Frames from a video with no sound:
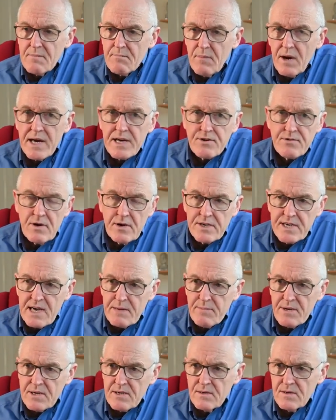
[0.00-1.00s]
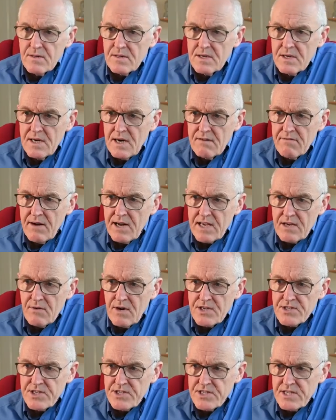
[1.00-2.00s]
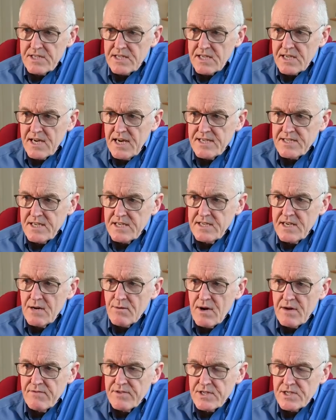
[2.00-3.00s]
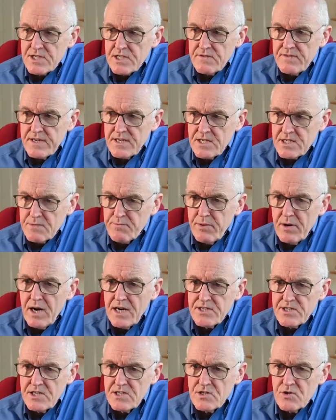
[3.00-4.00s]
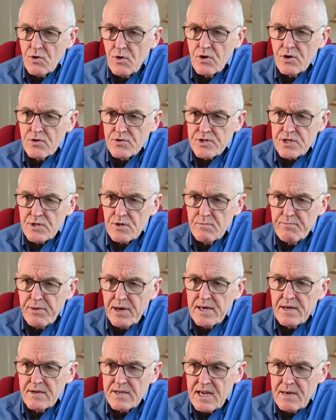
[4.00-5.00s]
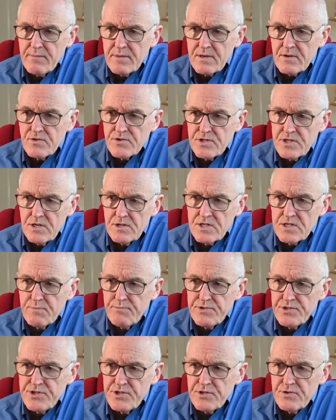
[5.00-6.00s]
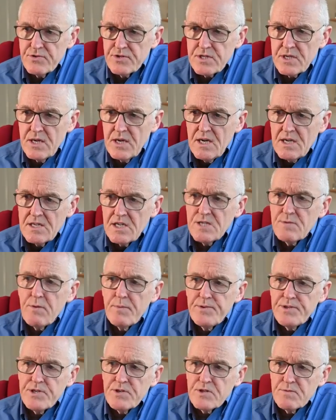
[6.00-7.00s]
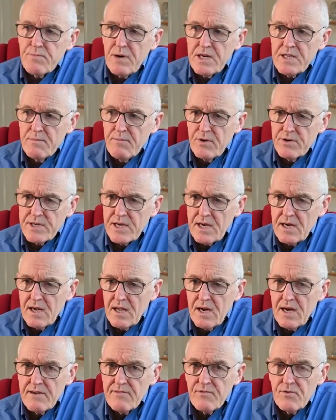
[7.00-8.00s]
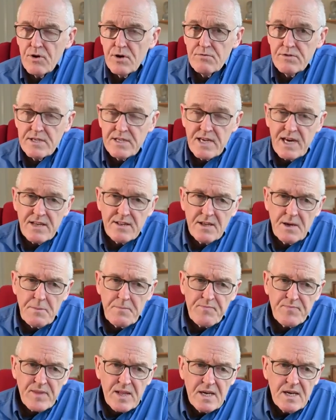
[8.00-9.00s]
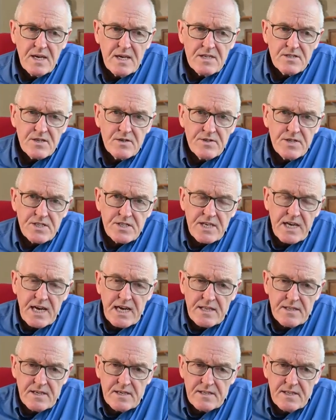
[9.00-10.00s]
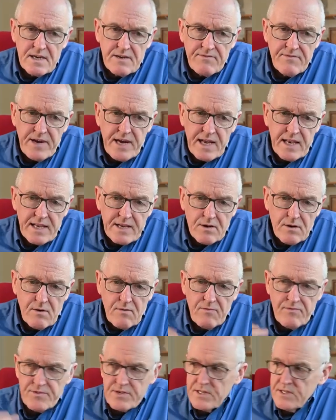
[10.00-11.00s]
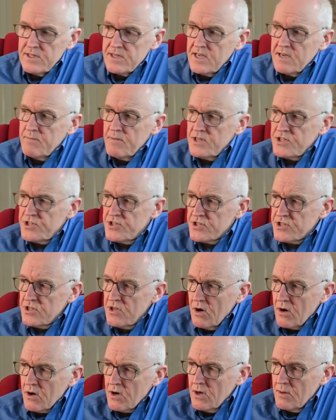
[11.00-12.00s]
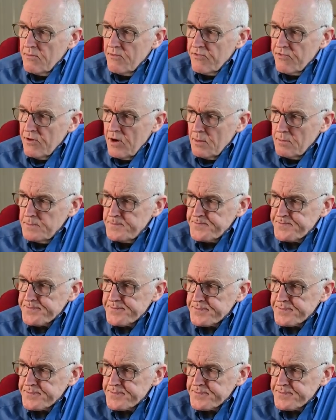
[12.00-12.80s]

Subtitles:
Microchemical evaluation has indicated no evidence of any spices, oils or biochemicals known to be produced by the body in life or in death. So they're saying that they're fairly confident the image does not come from